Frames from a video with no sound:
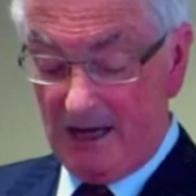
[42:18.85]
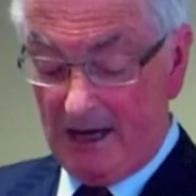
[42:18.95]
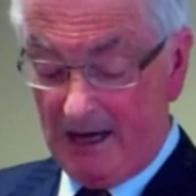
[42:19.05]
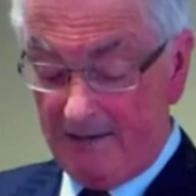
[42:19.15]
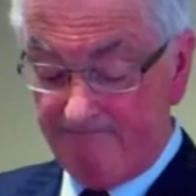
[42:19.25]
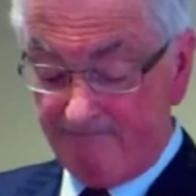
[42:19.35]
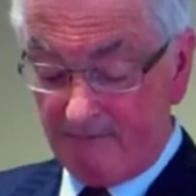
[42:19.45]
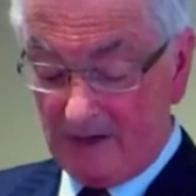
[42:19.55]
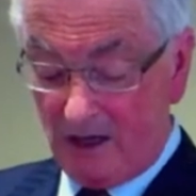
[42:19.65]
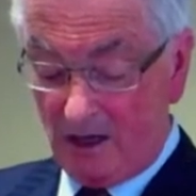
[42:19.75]

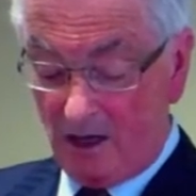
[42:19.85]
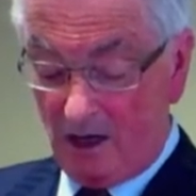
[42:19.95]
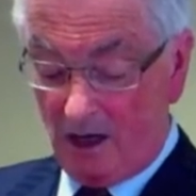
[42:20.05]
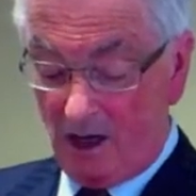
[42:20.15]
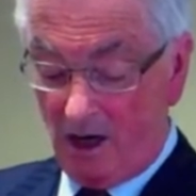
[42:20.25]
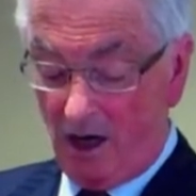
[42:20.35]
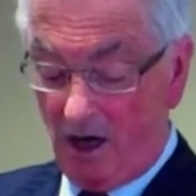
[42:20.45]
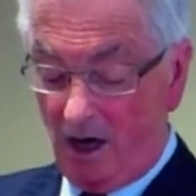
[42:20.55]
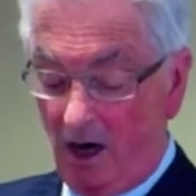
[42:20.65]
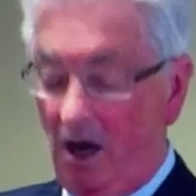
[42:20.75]

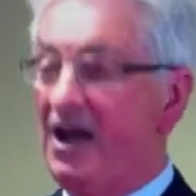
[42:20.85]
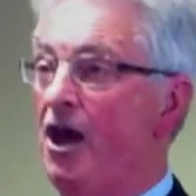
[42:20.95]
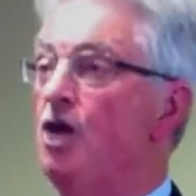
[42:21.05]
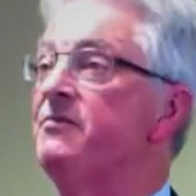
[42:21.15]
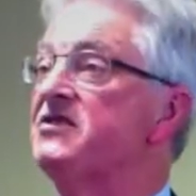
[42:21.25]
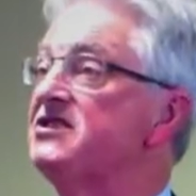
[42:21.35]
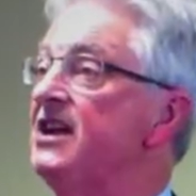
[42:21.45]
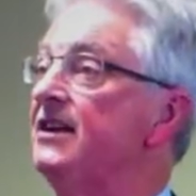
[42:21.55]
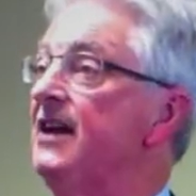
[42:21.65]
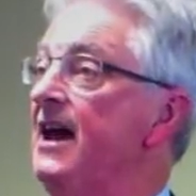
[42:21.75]
I hope the
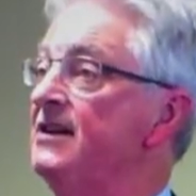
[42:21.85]
sector